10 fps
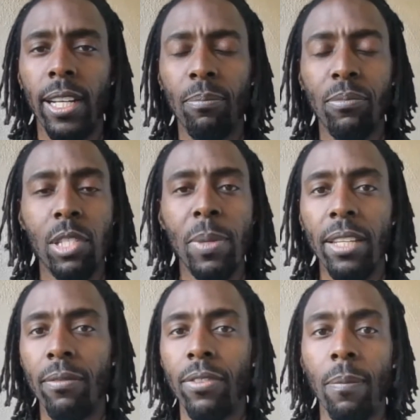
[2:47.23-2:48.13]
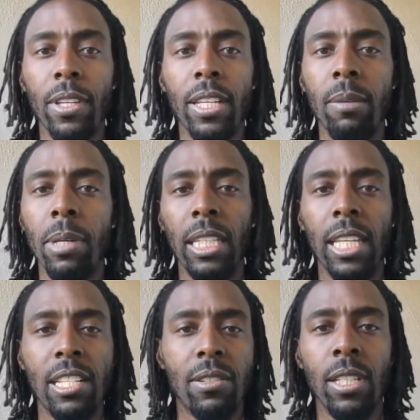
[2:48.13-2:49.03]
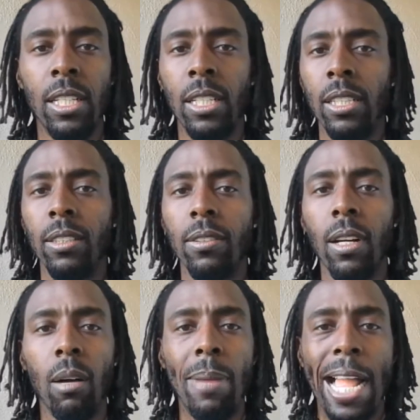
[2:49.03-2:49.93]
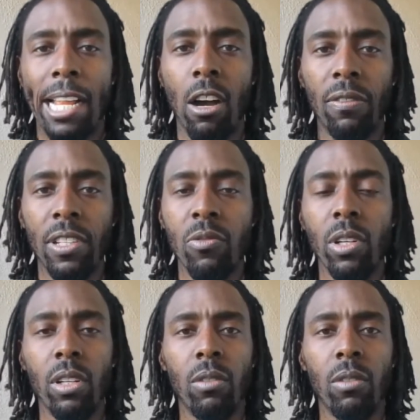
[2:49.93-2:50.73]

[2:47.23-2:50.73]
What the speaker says: and I'm speaking from the MLS back office.